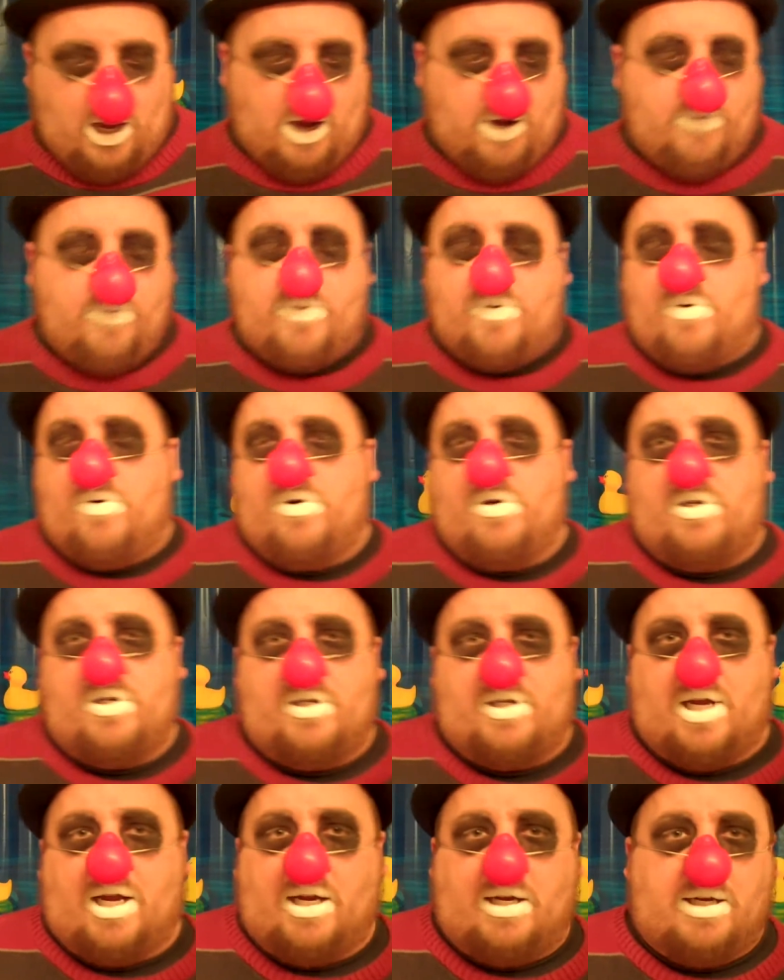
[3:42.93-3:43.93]
And of course,
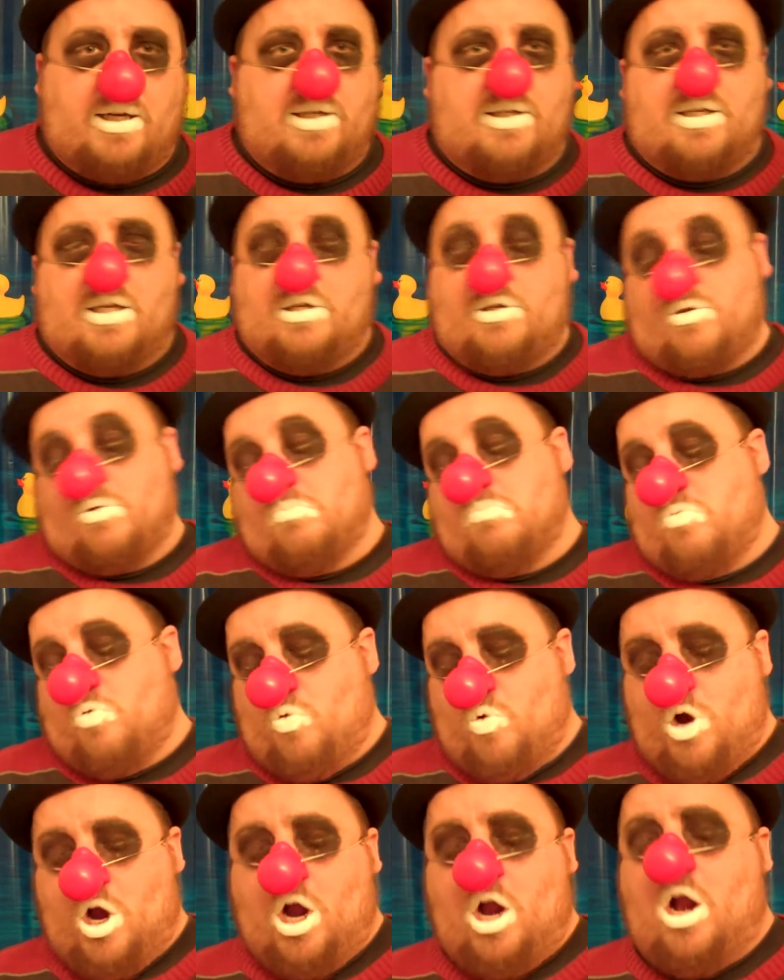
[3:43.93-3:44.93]
Satan says to him,
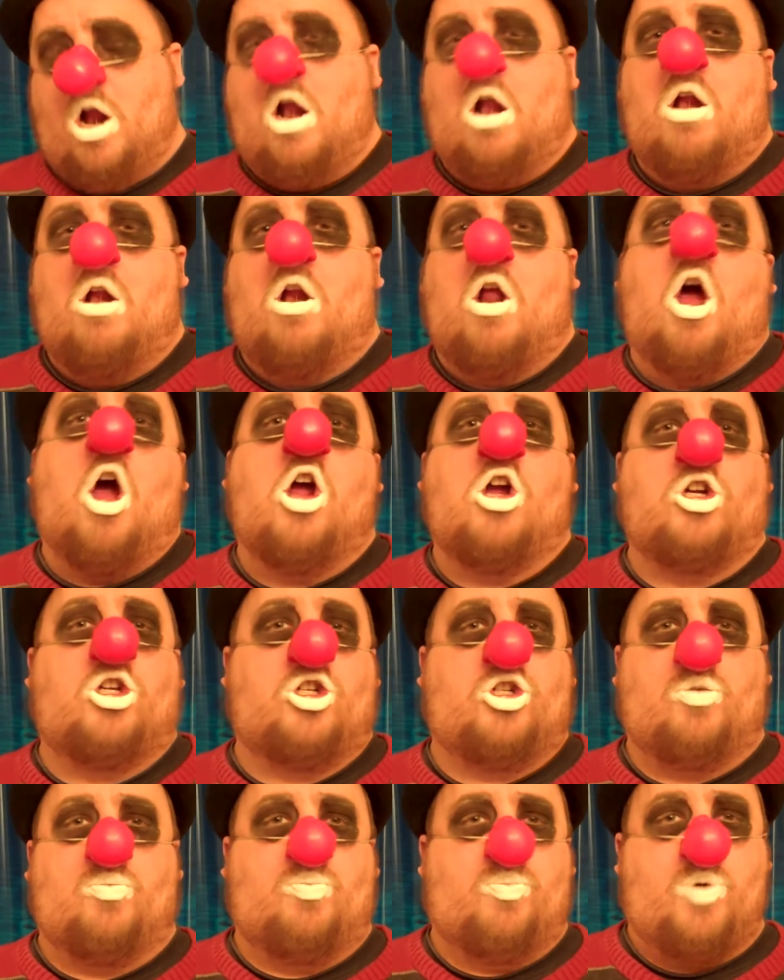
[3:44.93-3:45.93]
Well, I
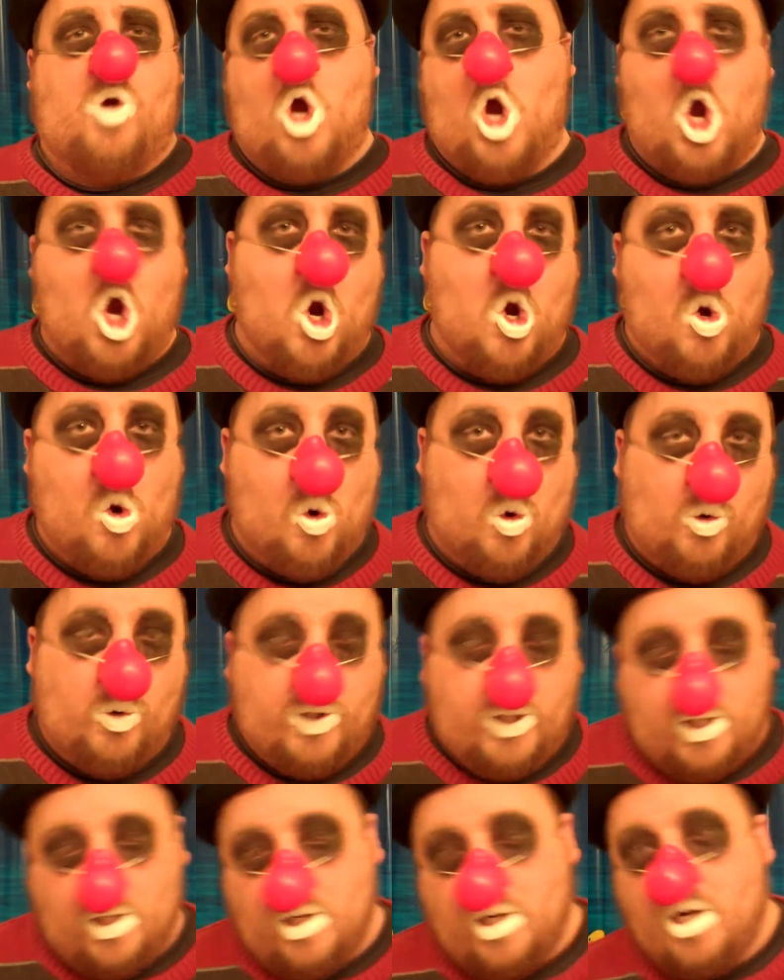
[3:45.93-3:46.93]

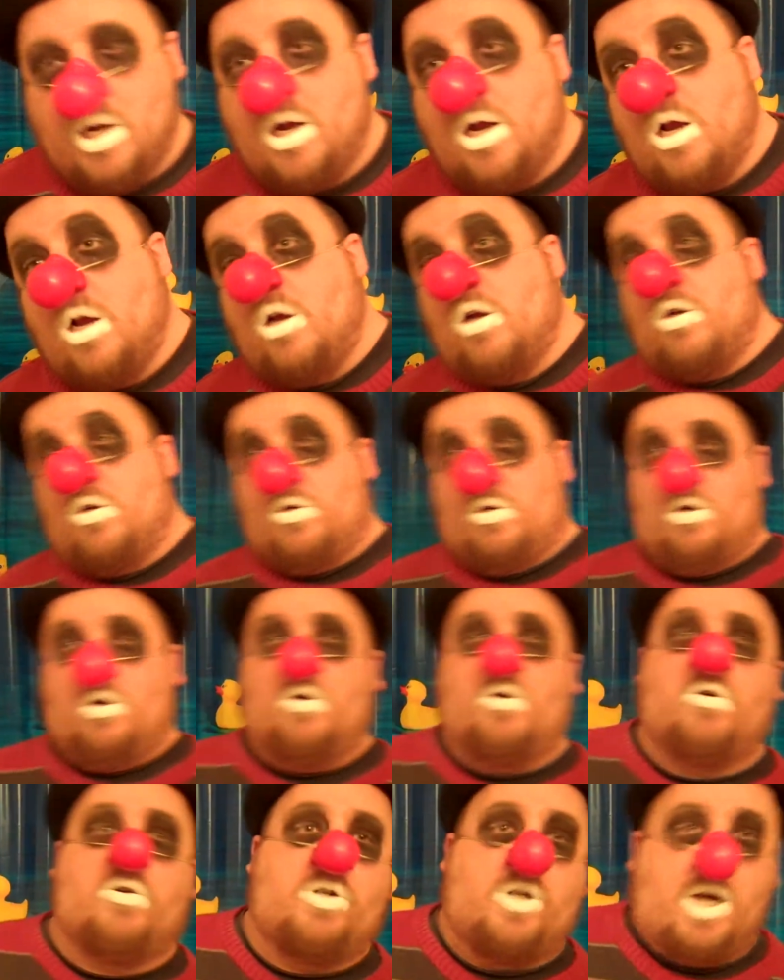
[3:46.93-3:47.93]
suppose.
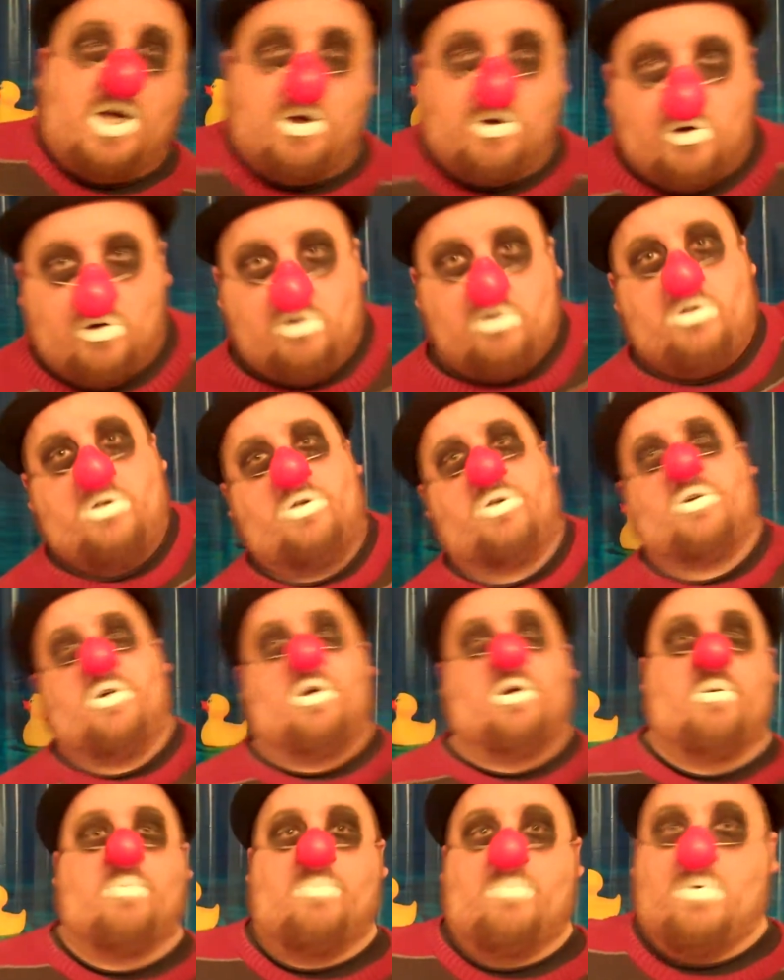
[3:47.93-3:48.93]
So Jack goes
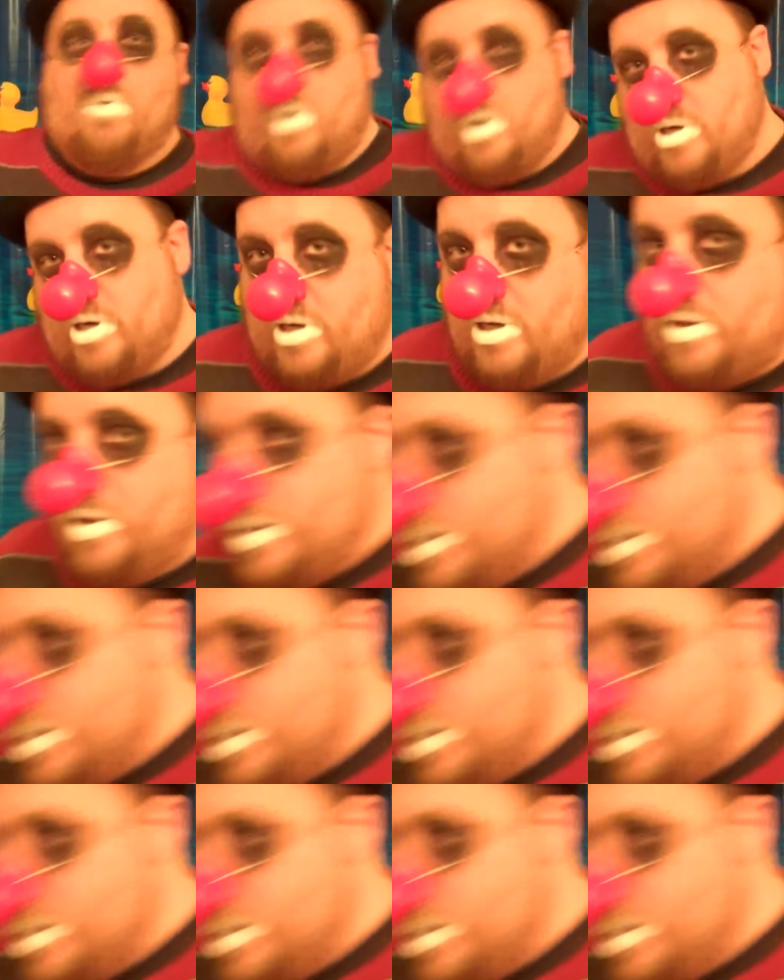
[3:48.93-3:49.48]
stumbling